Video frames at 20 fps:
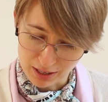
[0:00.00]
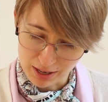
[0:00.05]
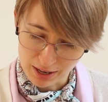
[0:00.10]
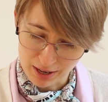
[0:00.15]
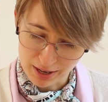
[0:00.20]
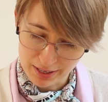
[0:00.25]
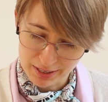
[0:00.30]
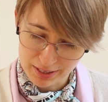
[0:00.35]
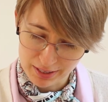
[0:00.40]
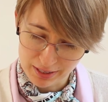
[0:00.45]

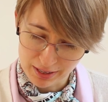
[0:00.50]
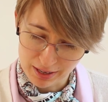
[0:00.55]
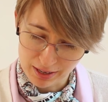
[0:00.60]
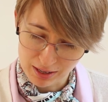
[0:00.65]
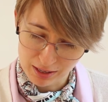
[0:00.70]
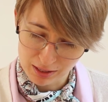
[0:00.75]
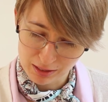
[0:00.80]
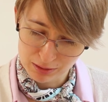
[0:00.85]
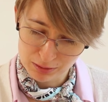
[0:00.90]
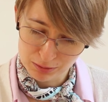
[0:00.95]

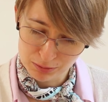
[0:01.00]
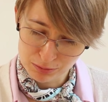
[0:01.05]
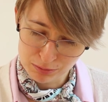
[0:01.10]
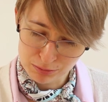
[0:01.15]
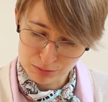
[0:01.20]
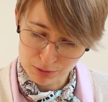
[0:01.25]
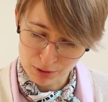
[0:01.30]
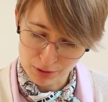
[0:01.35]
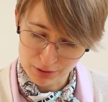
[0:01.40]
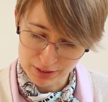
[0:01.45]

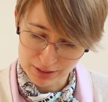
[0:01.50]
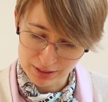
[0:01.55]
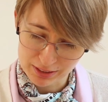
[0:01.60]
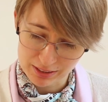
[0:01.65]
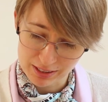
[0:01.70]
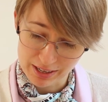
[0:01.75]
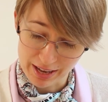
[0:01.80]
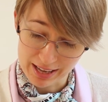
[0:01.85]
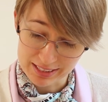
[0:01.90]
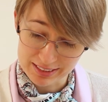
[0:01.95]
hyaluronic
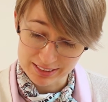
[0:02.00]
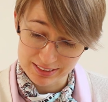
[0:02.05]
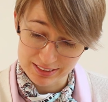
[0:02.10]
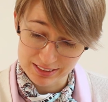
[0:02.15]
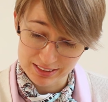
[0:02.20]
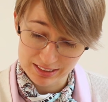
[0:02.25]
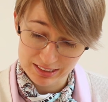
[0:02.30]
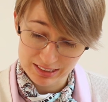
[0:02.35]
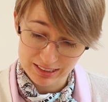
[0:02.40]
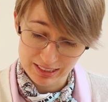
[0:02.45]

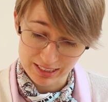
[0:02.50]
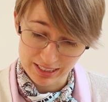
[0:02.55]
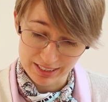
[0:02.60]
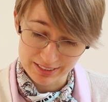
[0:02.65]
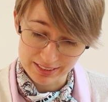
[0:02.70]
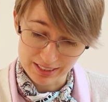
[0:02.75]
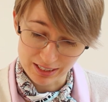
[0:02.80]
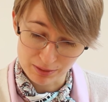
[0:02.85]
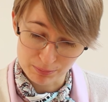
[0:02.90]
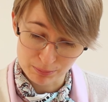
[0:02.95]
acid,
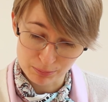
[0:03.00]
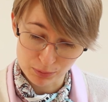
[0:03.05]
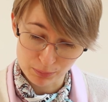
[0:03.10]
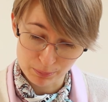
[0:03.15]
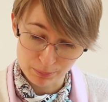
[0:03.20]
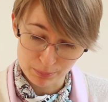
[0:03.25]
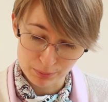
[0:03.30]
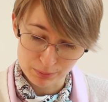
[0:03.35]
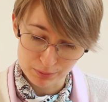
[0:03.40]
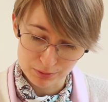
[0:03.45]
and our
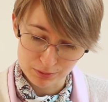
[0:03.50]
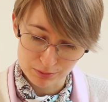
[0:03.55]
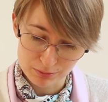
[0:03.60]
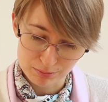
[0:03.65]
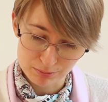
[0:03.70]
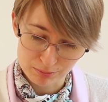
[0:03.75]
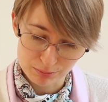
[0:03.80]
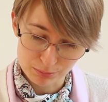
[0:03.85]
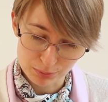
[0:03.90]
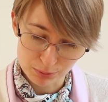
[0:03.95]

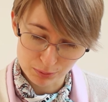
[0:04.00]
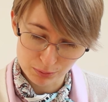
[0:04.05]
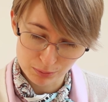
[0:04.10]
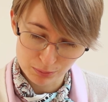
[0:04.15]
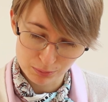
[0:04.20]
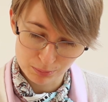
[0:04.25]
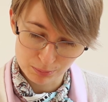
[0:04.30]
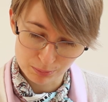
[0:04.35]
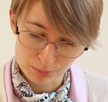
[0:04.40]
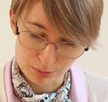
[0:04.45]

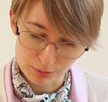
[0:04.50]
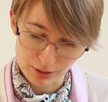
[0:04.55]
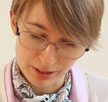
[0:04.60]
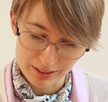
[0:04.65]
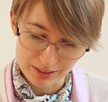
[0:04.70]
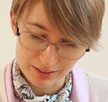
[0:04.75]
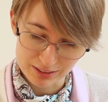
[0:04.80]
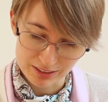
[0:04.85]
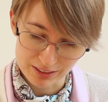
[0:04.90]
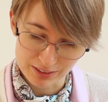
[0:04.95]

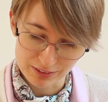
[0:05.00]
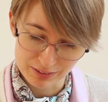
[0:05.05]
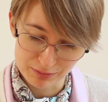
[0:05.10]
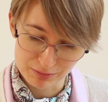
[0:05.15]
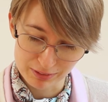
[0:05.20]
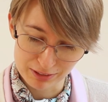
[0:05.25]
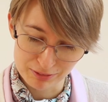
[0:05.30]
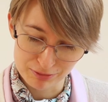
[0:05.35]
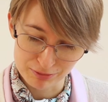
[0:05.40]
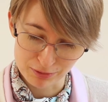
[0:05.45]
proprietary
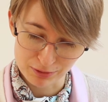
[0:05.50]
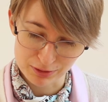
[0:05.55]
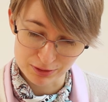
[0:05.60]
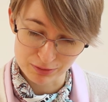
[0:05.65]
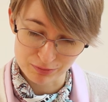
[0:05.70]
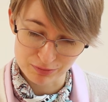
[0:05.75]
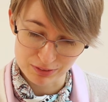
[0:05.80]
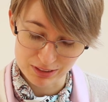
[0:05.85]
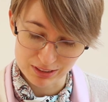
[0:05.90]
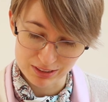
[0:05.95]

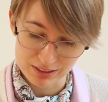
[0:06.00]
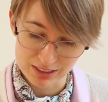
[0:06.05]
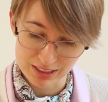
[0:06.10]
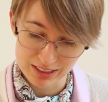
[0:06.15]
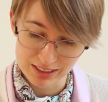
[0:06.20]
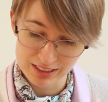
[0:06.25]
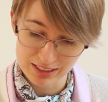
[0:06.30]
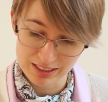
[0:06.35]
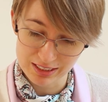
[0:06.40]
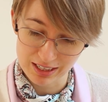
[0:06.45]
rainforest of the
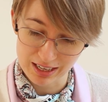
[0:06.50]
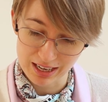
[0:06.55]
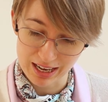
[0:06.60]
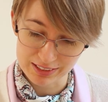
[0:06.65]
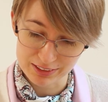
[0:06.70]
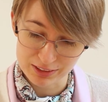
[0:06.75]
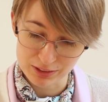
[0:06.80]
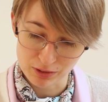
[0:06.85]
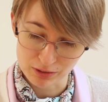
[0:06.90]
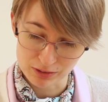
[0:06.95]
sea
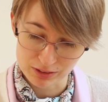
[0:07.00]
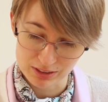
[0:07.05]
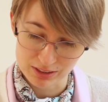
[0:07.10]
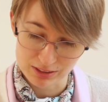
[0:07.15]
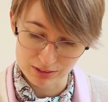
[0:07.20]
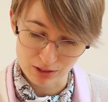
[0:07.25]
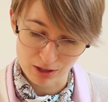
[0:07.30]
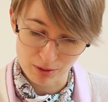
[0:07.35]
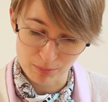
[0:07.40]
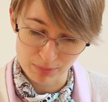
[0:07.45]

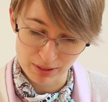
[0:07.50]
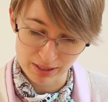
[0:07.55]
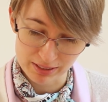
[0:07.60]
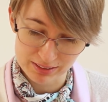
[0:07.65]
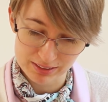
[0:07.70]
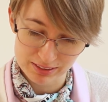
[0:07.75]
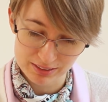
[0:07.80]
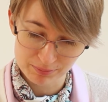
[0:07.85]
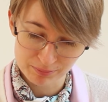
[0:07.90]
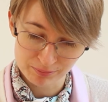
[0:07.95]
antioxidant
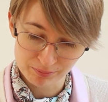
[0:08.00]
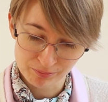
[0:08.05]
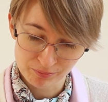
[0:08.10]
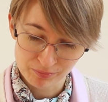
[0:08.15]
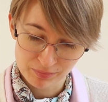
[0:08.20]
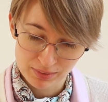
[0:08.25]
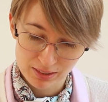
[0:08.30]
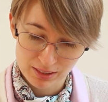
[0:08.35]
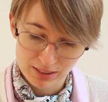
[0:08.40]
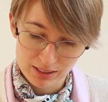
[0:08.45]
complex.
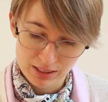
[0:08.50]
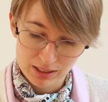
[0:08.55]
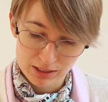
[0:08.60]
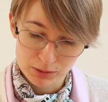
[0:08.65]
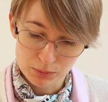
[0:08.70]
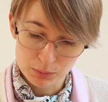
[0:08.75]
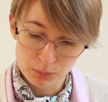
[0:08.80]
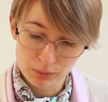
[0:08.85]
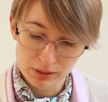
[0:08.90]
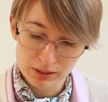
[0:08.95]

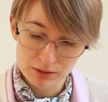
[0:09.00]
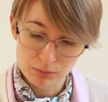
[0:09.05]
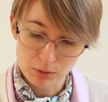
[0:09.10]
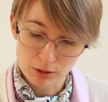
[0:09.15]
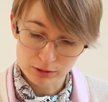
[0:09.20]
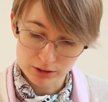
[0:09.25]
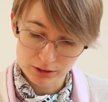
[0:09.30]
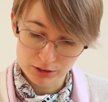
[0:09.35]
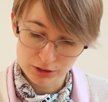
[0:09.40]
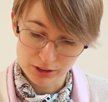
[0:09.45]
Cooling
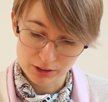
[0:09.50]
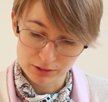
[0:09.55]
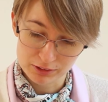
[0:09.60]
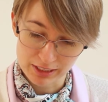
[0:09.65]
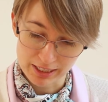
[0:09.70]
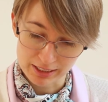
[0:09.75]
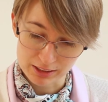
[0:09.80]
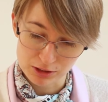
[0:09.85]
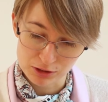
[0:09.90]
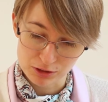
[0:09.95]
water gel
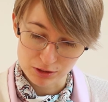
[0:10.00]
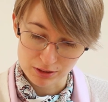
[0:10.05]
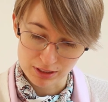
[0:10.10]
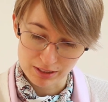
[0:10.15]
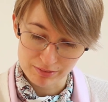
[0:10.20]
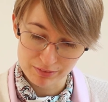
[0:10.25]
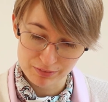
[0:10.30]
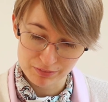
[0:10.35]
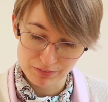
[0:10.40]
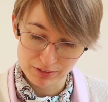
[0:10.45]
texture
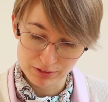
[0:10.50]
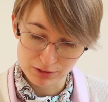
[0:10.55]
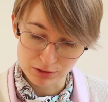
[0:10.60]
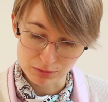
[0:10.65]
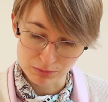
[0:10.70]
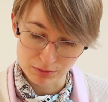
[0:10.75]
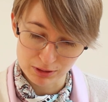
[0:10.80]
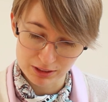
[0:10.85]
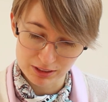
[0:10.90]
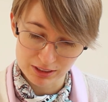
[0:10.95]
never feels
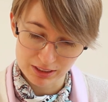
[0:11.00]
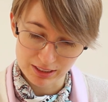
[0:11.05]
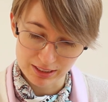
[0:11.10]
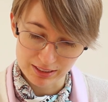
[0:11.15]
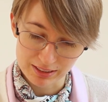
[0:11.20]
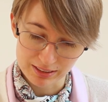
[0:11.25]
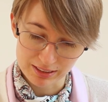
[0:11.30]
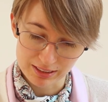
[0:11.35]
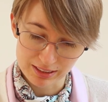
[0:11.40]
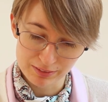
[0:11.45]
greasy,
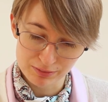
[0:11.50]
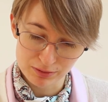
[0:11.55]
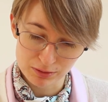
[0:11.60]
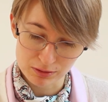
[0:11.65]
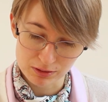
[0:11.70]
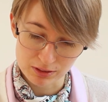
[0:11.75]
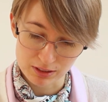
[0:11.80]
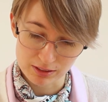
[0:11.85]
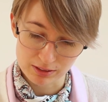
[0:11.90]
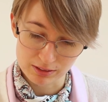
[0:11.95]
and it leaves
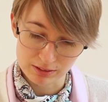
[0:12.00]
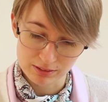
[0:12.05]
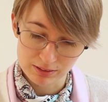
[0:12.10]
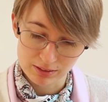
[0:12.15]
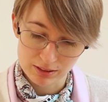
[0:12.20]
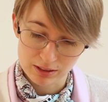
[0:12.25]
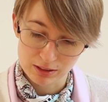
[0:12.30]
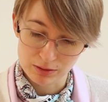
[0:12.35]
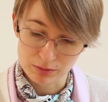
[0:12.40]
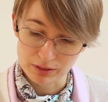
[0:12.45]
your
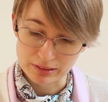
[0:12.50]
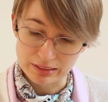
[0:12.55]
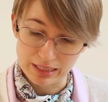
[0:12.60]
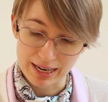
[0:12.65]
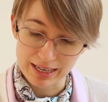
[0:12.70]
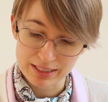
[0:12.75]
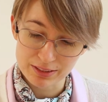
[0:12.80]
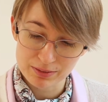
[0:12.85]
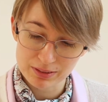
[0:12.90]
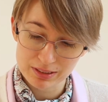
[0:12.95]
skin looking
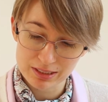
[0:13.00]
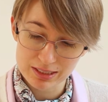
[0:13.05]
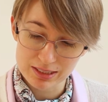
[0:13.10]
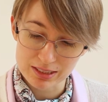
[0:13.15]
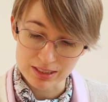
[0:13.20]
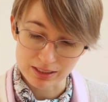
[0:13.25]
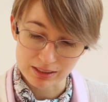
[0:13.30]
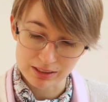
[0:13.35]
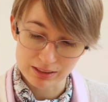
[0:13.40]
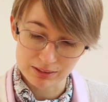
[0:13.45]
hydrated,
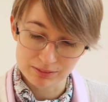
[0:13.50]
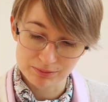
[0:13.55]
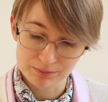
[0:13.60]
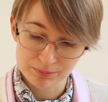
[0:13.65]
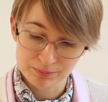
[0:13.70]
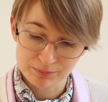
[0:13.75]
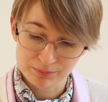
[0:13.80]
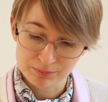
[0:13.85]
subtle,